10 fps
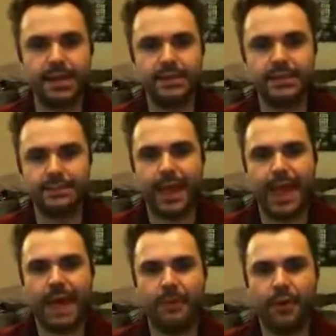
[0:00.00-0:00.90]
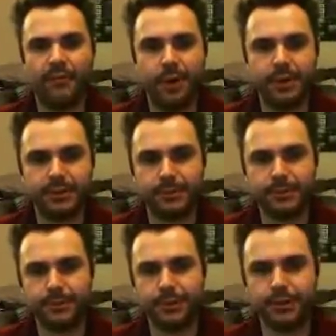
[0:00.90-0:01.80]
spam of multiple
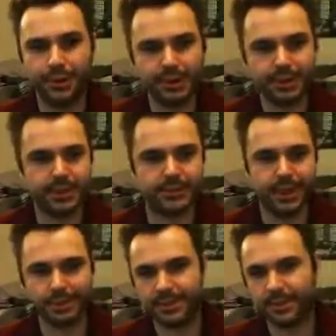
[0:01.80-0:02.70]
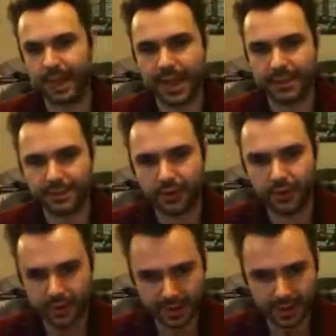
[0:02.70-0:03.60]
small units. That's what MSU counts
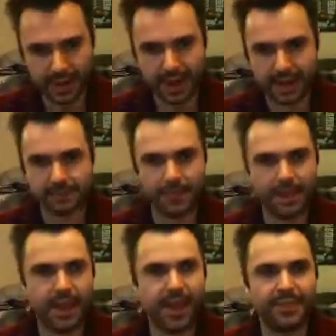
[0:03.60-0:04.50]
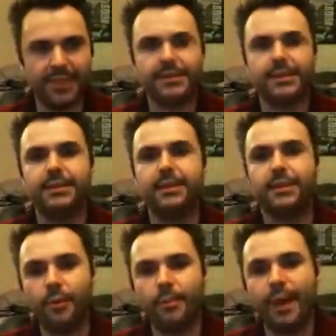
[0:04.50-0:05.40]
for. And things like the
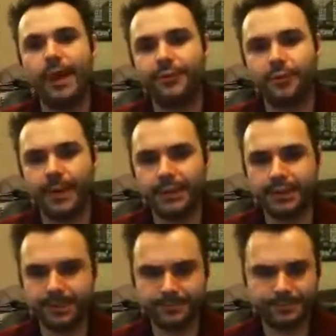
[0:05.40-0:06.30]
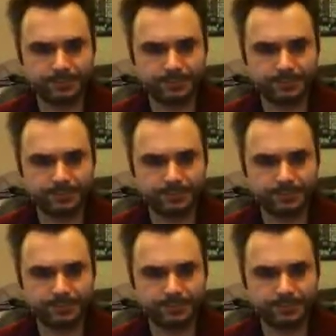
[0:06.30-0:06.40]
Gore Pack formation